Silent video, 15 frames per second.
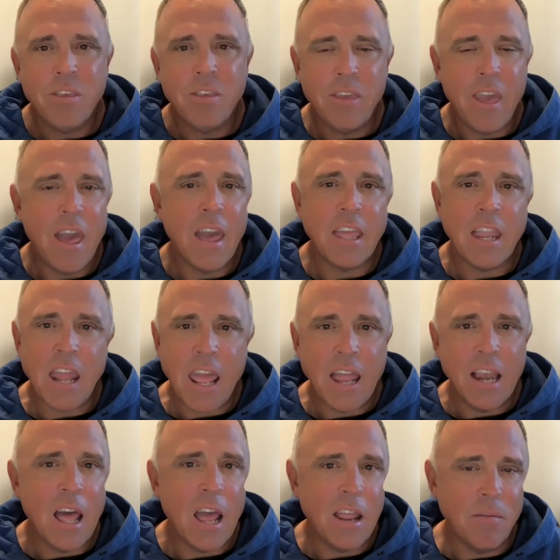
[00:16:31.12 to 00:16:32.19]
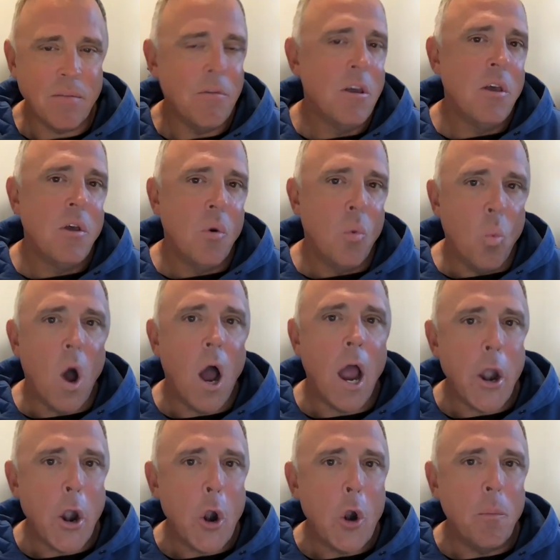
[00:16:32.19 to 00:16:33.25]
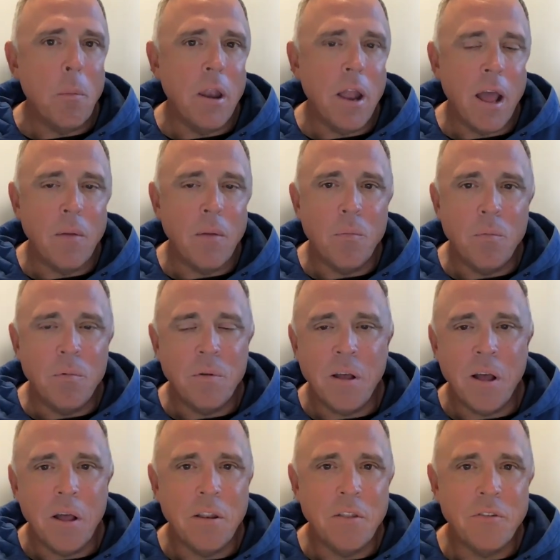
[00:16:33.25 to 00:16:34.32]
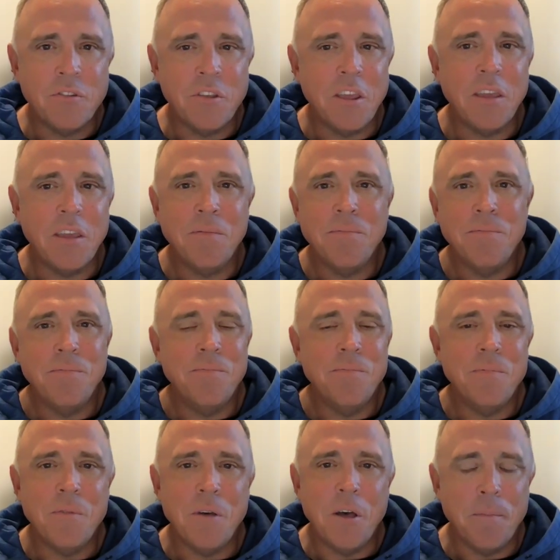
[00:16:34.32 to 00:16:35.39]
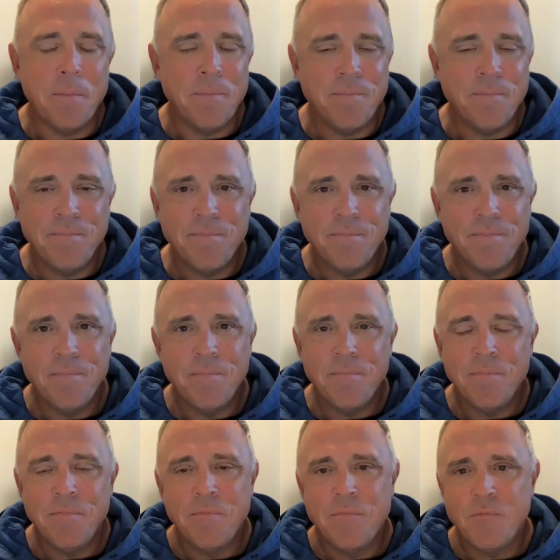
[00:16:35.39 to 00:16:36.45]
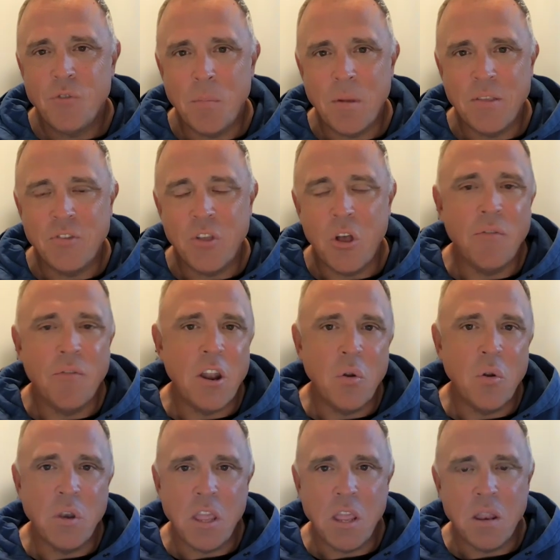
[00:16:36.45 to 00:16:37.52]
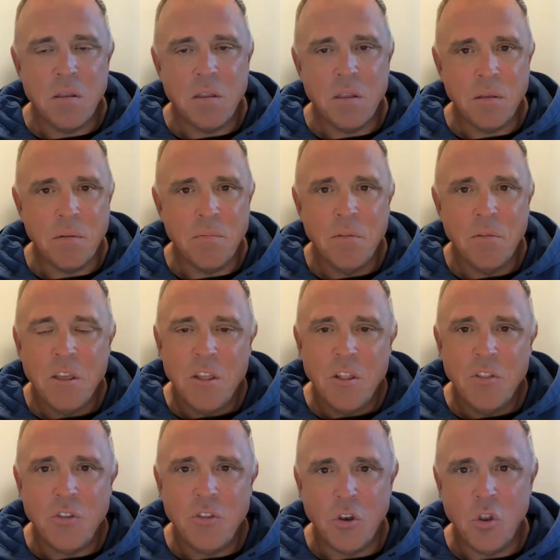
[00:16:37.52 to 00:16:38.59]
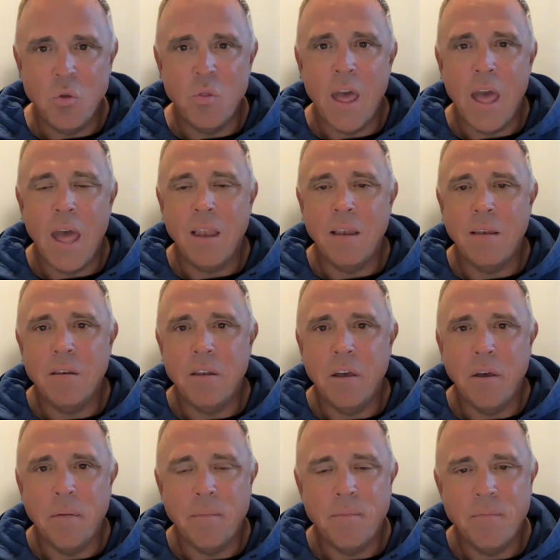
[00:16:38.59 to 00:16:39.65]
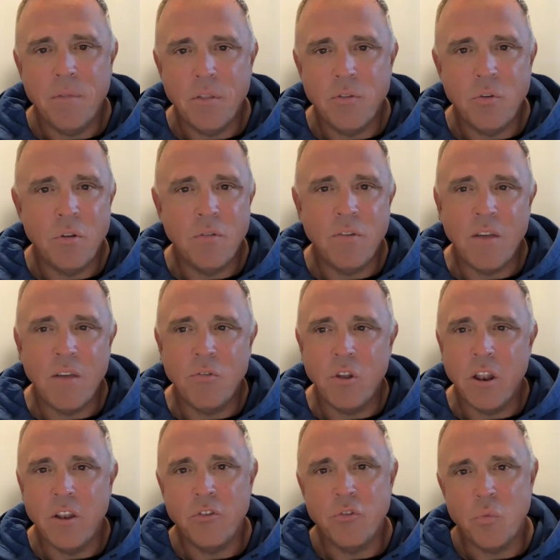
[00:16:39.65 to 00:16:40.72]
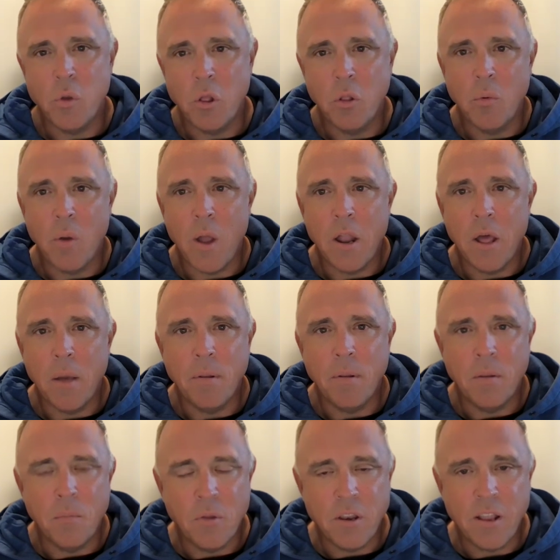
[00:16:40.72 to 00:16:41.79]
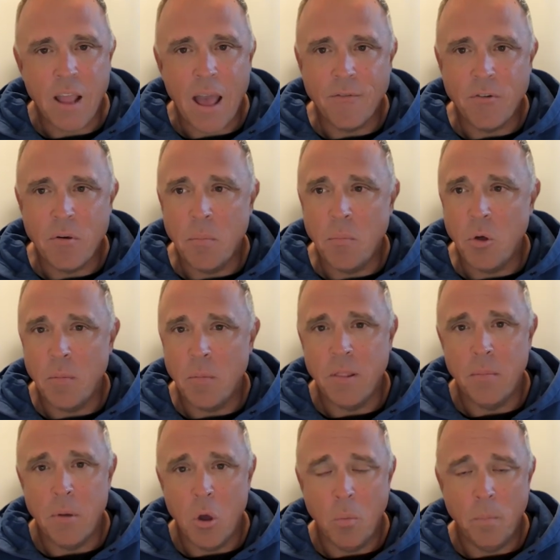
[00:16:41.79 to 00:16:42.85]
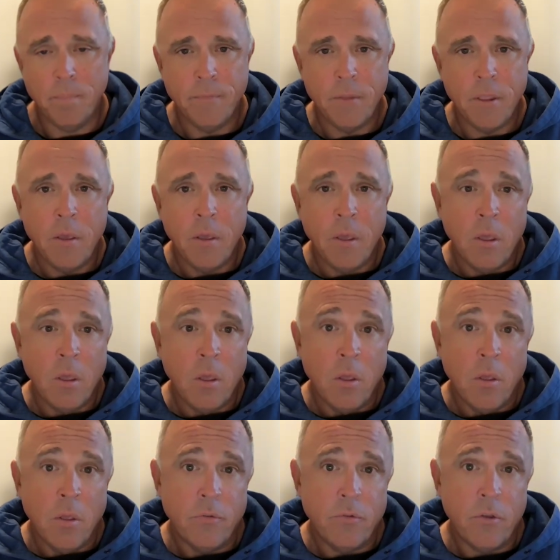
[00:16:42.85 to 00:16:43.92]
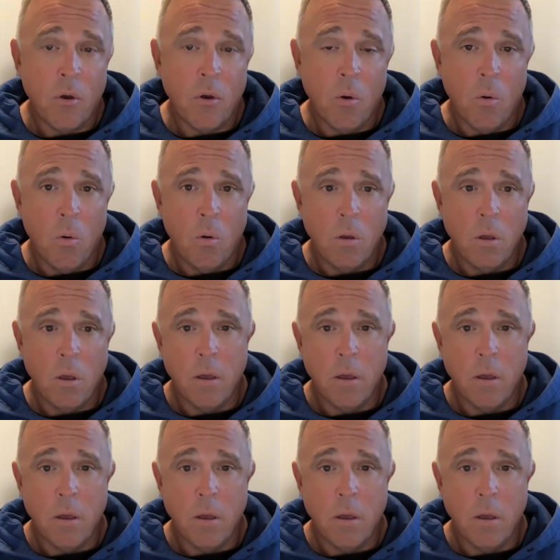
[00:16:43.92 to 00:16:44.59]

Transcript: yeah, I can hand line wire, but I honestly, um, for myself, I don't need to do that. A 2 to 5 foot, I just reel it right up, and then we gap them, and put them in the boat. So